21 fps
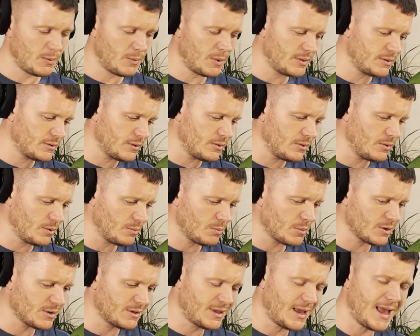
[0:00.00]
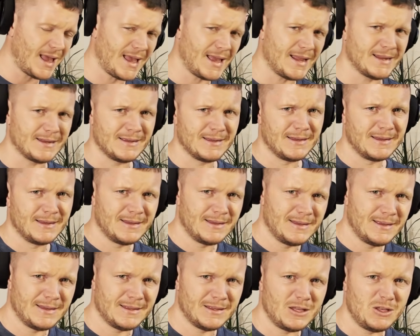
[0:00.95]
Went to number 10
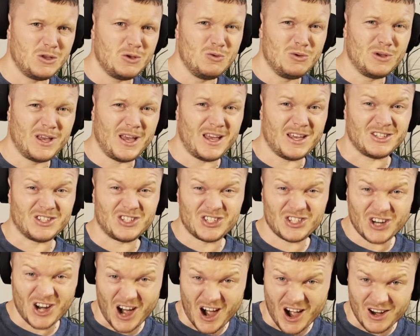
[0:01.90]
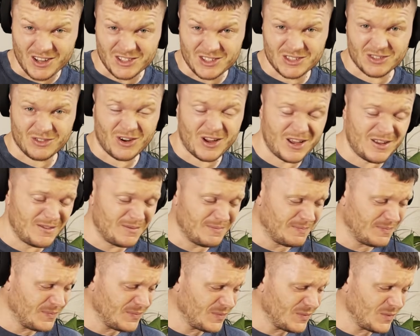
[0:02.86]
in the UK charts, right?
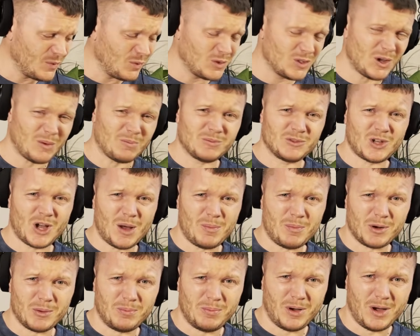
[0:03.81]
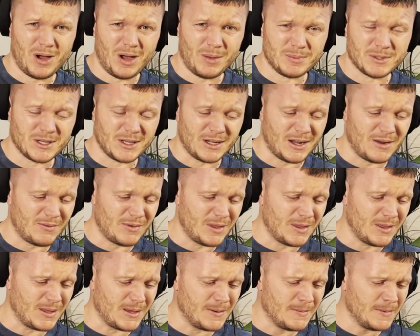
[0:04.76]
It was on top of the pops and
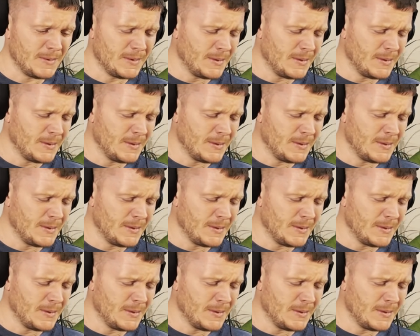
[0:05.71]
everything.